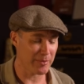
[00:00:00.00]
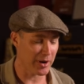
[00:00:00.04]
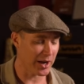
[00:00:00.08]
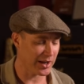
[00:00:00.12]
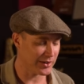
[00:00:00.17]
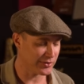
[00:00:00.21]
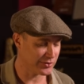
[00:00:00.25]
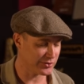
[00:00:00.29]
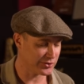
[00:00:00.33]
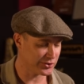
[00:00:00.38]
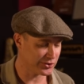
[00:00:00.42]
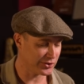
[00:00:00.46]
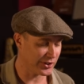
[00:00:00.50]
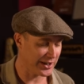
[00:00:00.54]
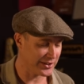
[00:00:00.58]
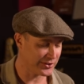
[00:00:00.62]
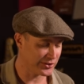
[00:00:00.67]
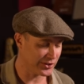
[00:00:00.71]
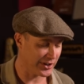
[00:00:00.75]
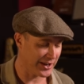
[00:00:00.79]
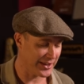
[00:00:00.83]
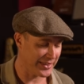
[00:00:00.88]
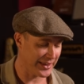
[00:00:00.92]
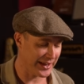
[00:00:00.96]
might try and
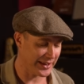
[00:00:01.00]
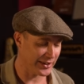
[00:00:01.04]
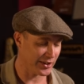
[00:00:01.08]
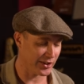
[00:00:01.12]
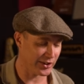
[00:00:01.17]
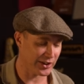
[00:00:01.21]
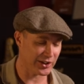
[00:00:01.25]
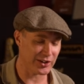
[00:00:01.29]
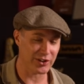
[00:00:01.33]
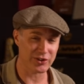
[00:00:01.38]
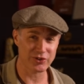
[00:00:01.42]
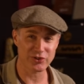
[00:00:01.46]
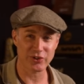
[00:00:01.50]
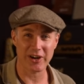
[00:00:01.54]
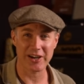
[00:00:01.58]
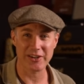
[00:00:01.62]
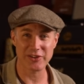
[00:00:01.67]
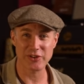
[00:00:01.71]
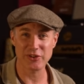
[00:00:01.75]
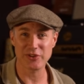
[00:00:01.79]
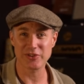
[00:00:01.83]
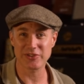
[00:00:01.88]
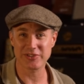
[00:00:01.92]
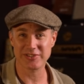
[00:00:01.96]
tie that. And I'm going to try
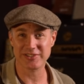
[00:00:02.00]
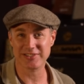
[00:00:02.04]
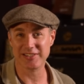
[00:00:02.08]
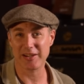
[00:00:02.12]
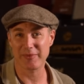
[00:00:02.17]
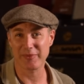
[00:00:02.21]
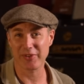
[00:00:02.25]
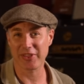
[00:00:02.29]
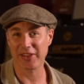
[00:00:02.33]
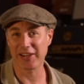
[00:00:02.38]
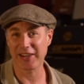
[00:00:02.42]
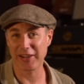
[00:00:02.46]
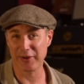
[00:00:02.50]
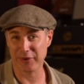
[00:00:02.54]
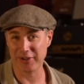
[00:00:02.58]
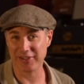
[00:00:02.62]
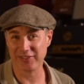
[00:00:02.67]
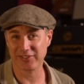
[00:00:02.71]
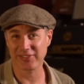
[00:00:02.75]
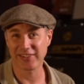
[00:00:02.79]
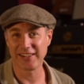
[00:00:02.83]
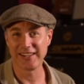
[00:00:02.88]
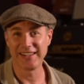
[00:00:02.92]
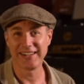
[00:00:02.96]
and use some of the
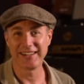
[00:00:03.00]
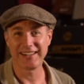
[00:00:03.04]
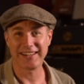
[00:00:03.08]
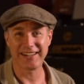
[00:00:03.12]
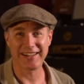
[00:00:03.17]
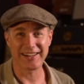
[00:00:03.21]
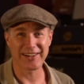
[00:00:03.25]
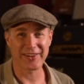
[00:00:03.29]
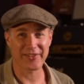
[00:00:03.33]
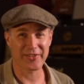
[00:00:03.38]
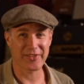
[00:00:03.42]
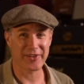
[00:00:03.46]
lyrics uh,